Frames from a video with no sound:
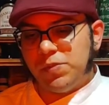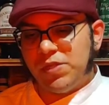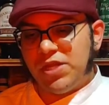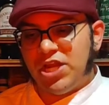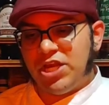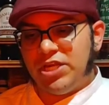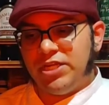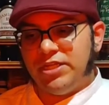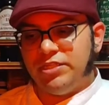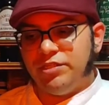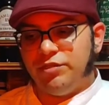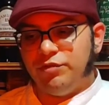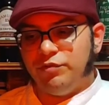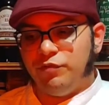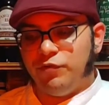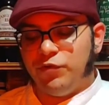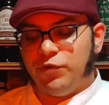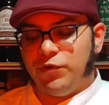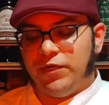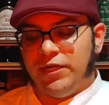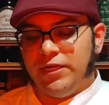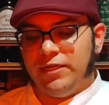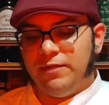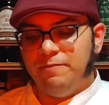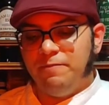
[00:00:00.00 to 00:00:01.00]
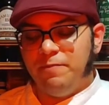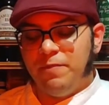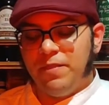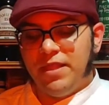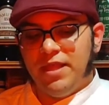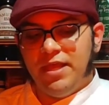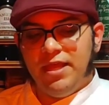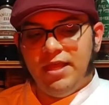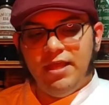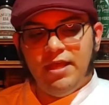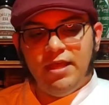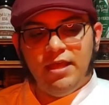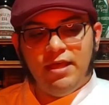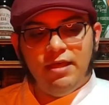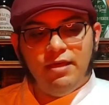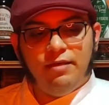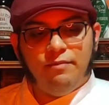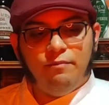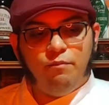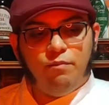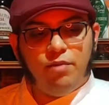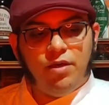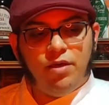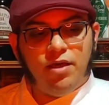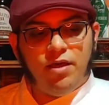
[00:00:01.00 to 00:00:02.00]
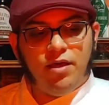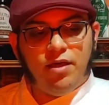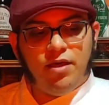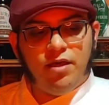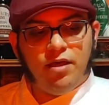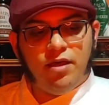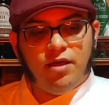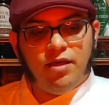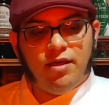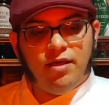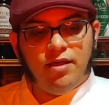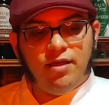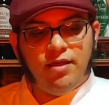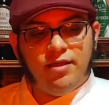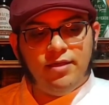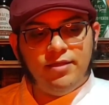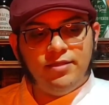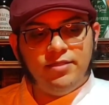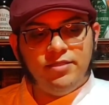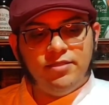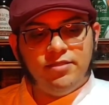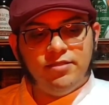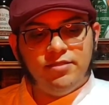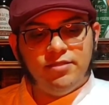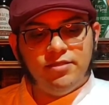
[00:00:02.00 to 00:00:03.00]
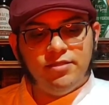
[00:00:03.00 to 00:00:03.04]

garnish for it. But